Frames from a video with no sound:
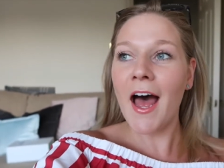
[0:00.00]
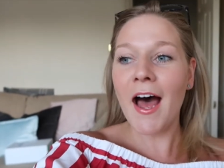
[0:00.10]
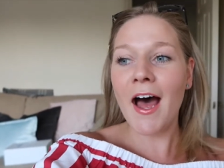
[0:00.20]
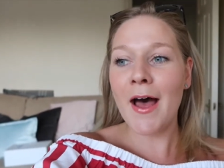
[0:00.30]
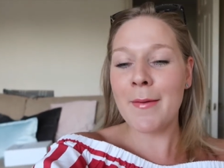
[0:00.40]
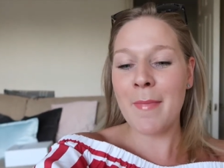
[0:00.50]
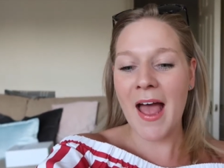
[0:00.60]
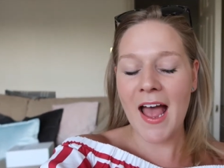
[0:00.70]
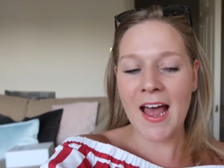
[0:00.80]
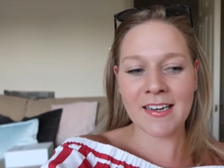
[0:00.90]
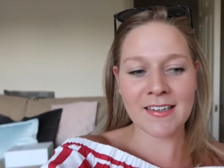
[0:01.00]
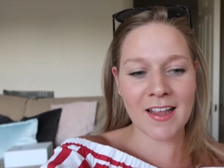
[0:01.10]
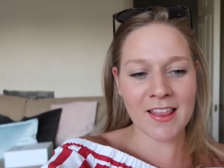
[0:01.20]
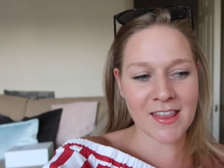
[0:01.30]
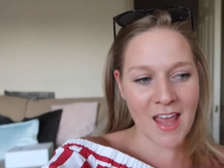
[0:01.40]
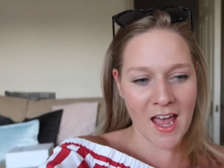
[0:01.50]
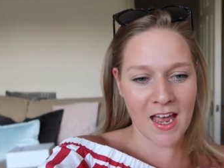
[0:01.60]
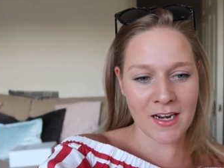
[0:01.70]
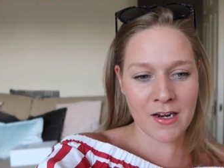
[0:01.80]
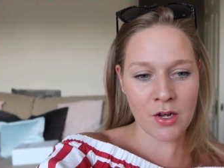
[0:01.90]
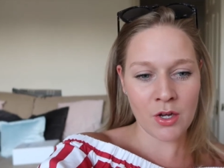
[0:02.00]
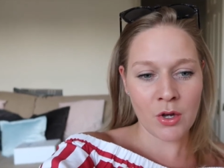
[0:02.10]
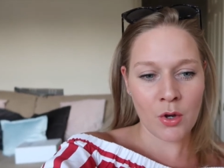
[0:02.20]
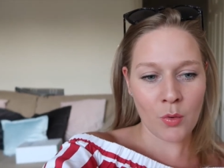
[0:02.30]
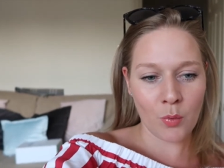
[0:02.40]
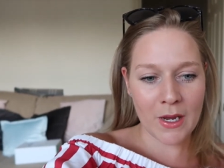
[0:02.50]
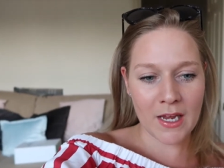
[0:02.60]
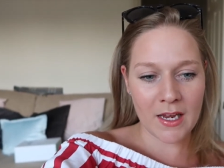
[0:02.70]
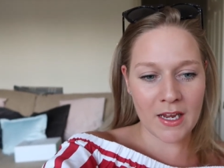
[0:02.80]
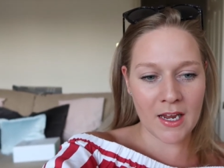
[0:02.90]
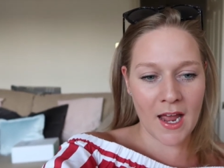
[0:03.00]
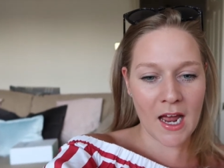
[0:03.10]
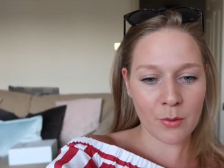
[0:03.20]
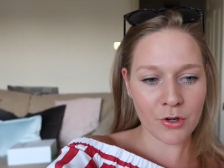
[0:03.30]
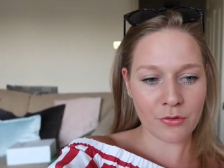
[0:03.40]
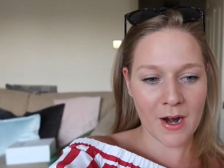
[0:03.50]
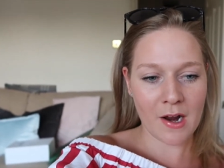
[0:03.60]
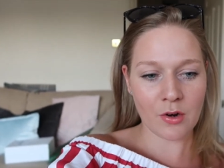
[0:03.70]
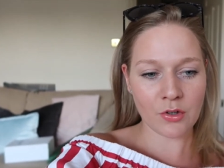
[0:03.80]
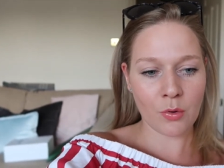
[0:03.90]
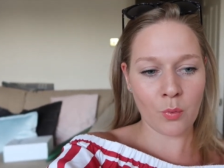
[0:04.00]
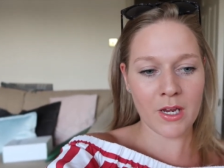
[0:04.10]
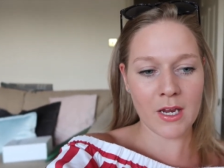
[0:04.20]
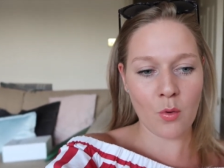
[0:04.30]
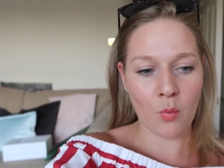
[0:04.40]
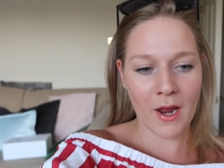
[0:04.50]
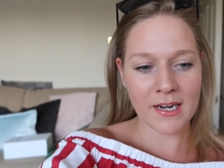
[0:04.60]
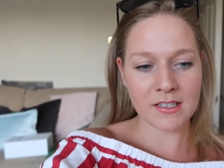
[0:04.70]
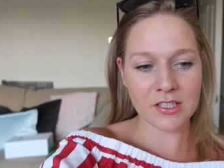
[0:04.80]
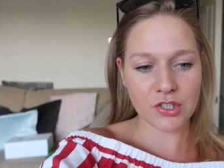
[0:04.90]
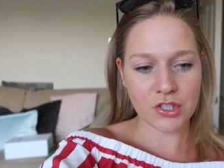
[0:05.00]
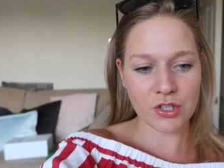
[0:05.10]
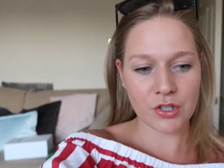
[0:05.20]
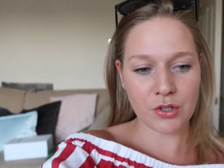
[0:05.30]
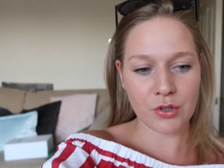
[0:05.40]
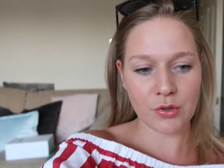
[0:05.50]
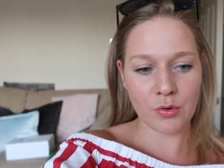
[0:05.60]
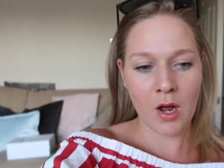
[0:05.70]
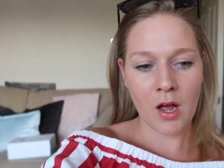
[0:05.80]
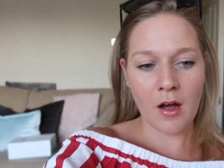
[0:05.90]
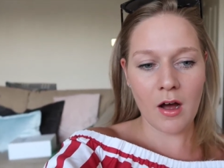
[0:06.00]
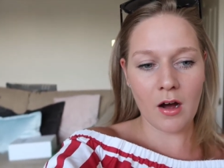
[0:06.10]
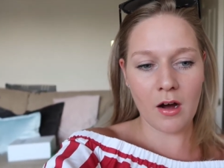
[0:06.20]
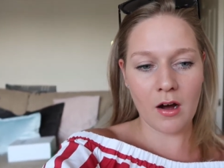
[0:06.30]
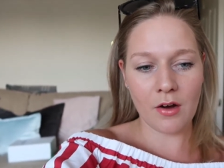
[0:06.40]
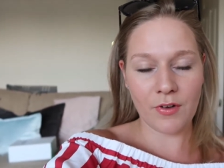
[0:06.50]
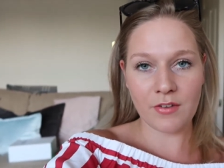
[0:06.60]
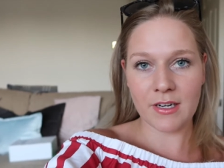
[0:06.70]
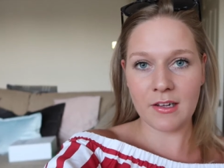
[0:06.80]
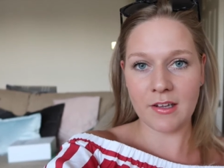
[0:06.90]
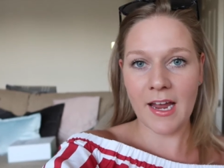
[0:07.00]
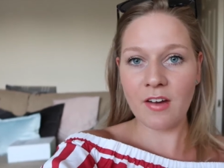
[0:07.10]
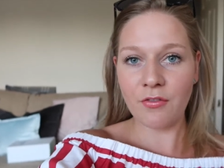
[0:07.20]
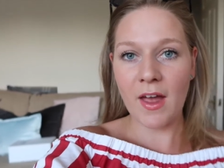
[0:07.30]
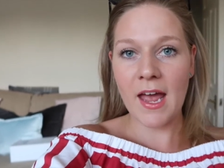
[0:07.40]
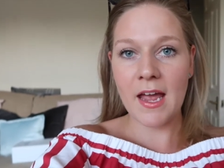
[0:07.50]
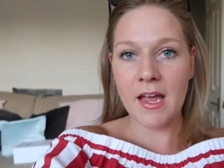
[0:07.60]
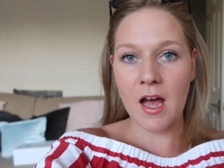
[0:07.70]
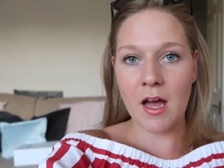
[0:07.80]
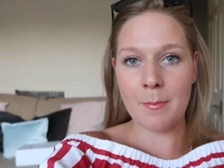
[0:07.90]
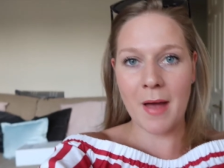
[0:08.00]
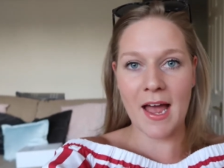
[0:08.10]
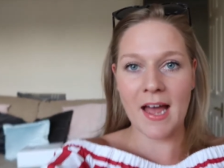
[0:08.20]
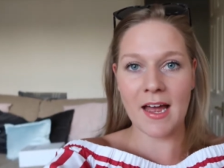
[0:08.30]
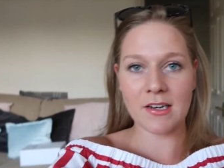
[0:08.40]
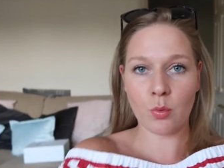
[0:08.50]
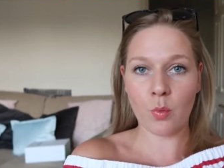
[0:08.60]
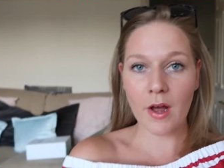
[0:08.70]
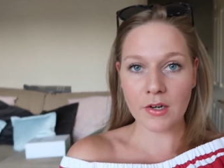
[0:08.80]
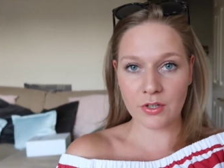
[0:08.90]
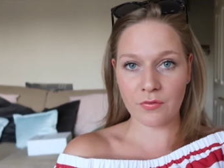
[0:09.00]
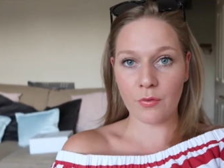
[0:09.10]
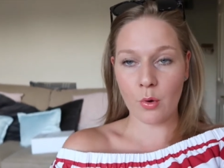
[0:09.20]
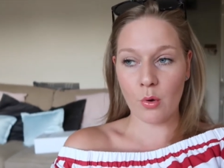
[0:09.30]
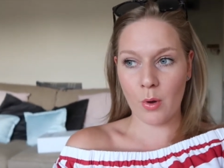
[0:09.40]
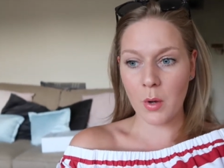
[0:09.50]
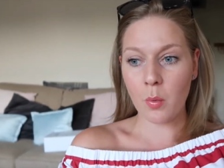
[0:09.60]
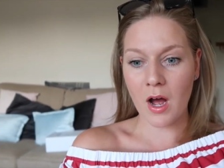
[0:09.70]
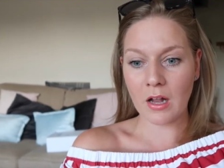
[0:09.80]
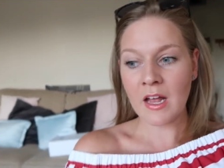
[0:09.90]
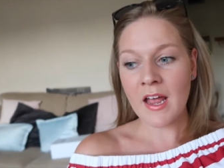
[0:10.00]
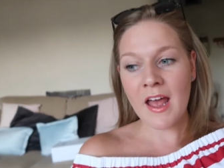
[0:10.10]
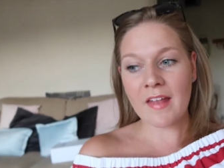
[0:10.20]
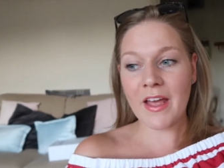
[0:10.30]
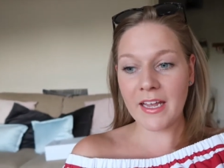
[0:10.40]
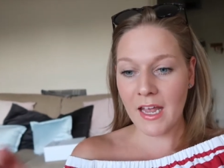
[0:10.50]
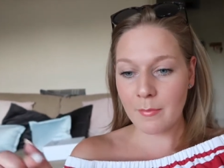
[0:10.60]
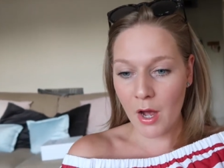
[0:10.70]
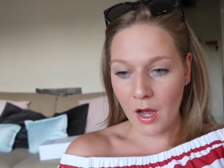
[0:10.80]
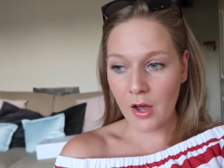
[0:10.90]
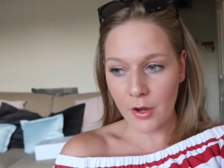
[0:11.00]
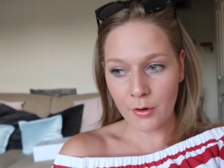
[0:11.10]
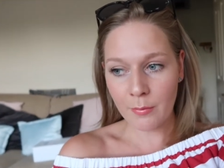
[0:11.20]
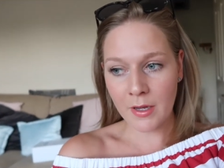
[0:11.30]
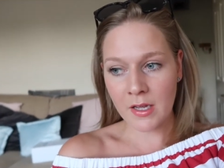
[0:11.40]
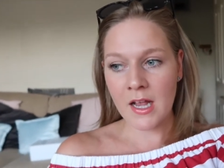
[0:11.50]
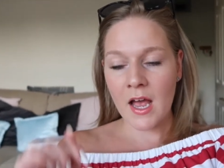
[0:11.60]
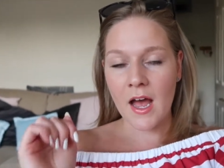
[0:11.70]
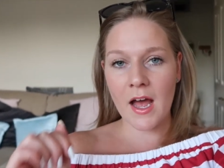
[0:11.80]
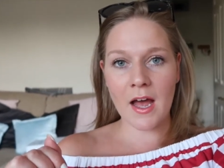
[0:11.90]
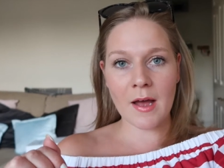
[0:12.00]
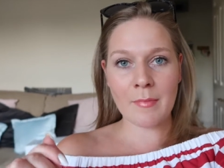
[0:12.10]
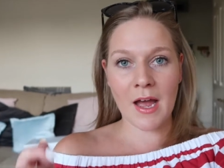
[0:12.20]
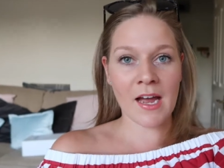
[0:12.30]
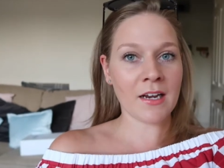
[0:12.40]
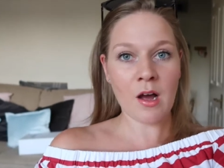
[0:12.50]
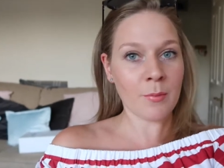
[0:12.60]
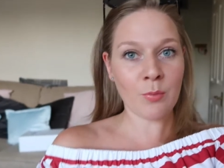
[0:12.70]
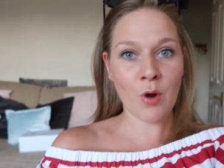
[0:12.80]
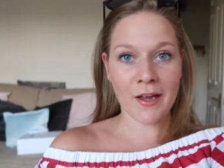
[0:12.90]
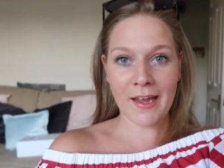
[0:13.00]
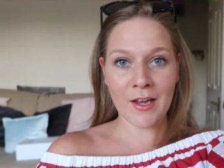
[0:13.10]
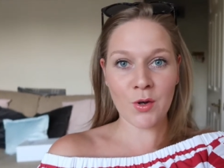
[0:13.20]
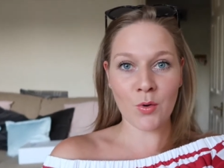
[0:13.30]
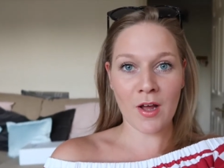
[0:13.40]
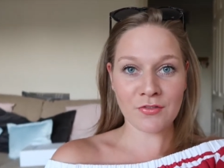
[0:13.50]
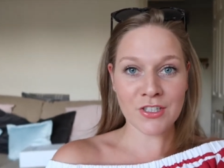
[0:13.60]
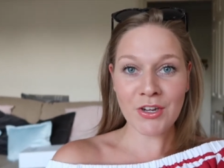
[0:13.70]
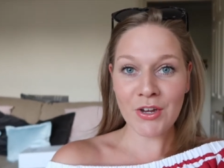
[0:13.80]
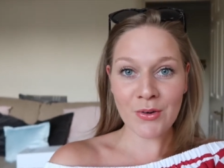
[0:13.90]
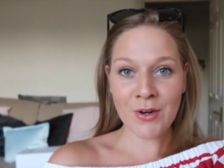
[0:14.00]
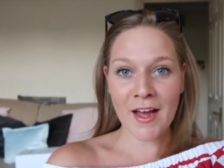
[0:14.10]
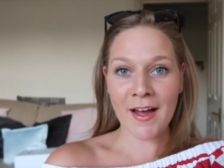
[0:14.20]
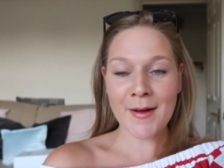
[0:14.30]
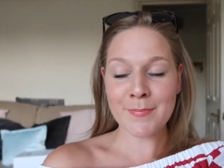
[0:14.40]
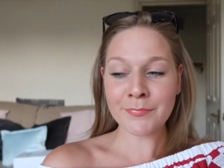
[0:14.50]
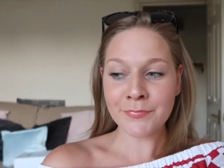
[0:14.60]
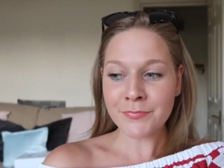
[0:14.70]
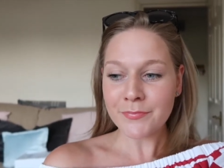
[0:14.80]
Um, and then we had a wander around, we went to our favourite little cafe um, and worked for quite a while and then came home um, and I've been working all afternoon. Um,